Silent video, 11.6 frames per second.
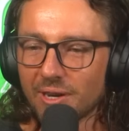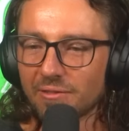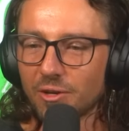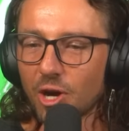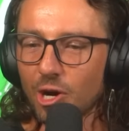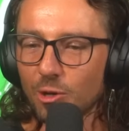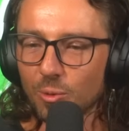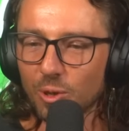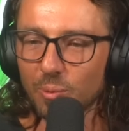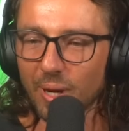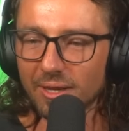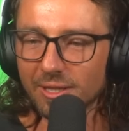even know what
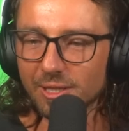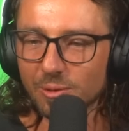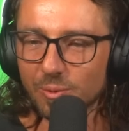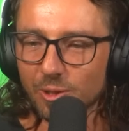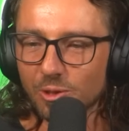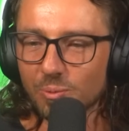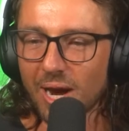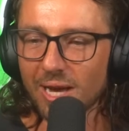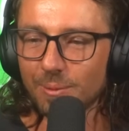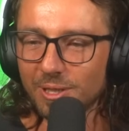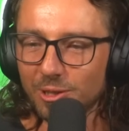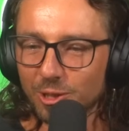a bank is because
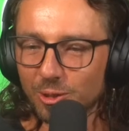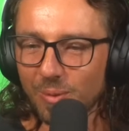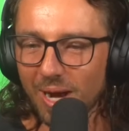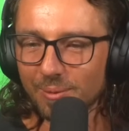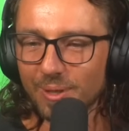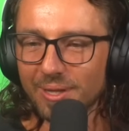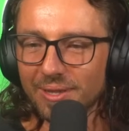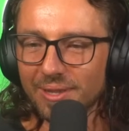maybe, just maybe,